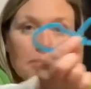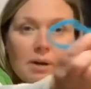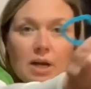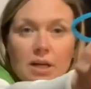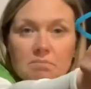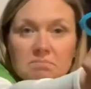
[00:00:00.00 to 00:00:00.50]

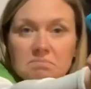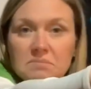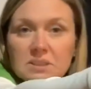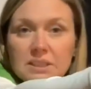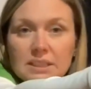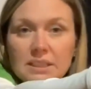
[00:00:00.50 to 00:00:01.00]
but
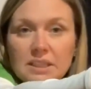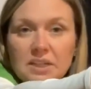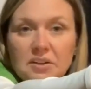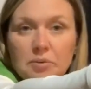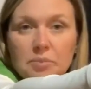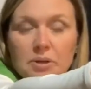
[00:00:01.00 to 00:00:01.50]

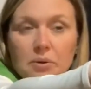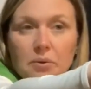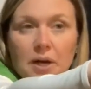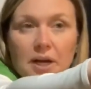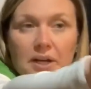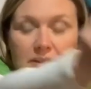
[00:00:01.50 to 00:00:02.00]
it'll be
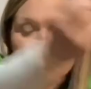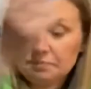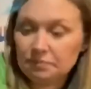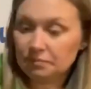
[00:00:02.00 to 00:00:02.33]
okay.